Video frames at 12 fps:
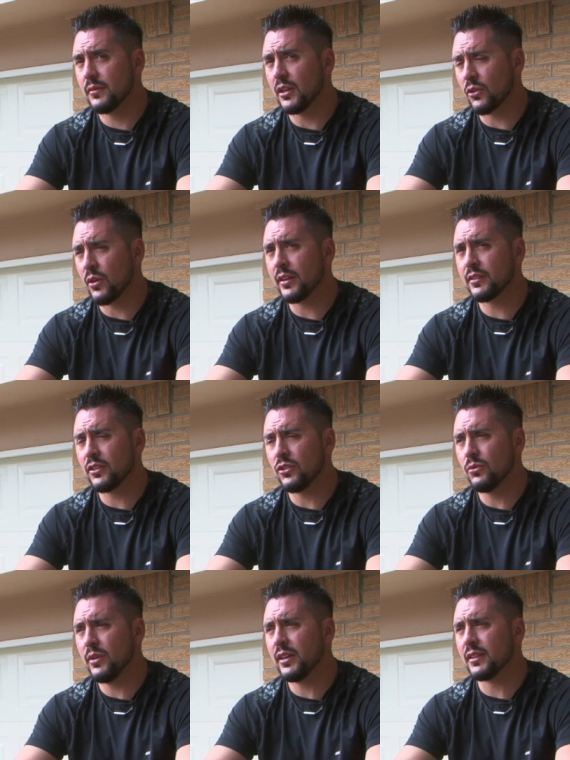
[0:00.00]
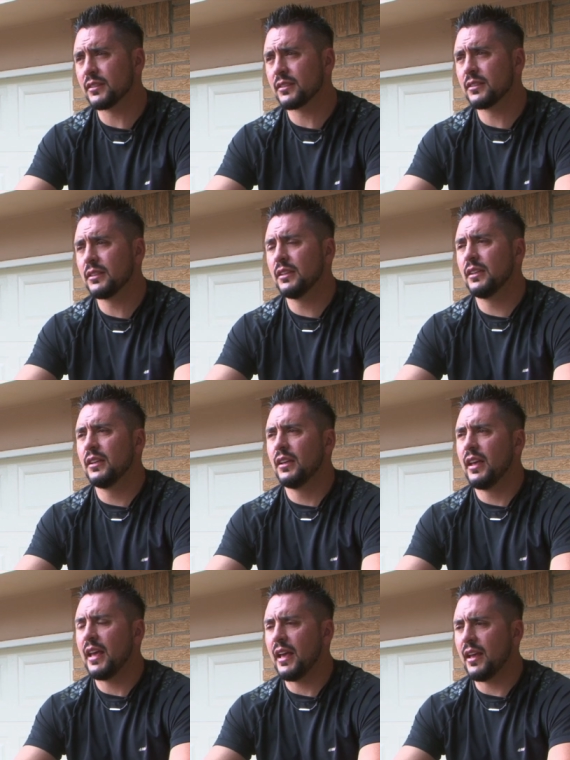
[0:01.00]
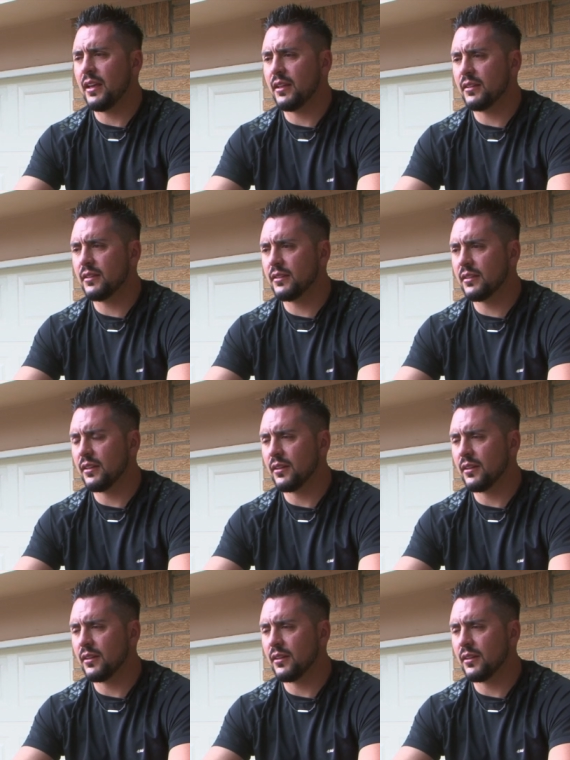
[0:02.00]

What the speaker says: across the U.S. And